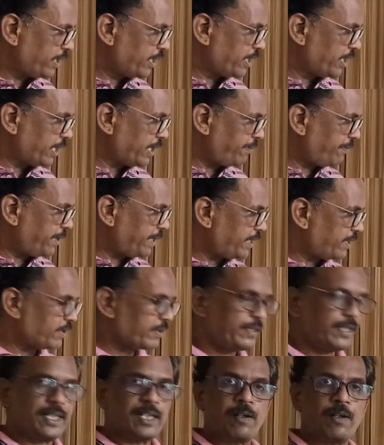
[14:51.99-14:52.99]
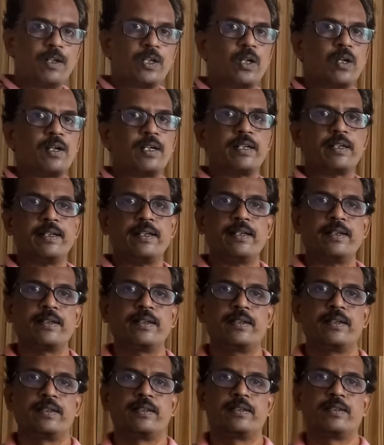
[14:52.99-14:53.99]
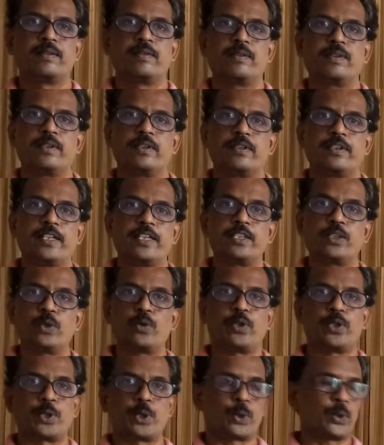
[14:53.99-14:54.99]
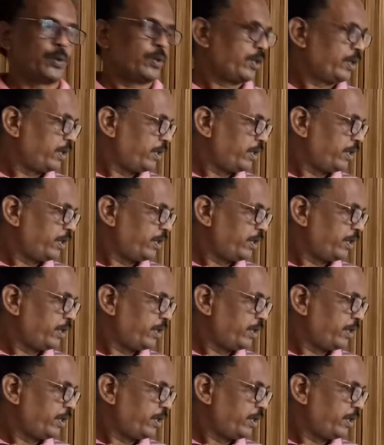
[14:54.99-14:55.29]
if it is there or not there, there is no issue.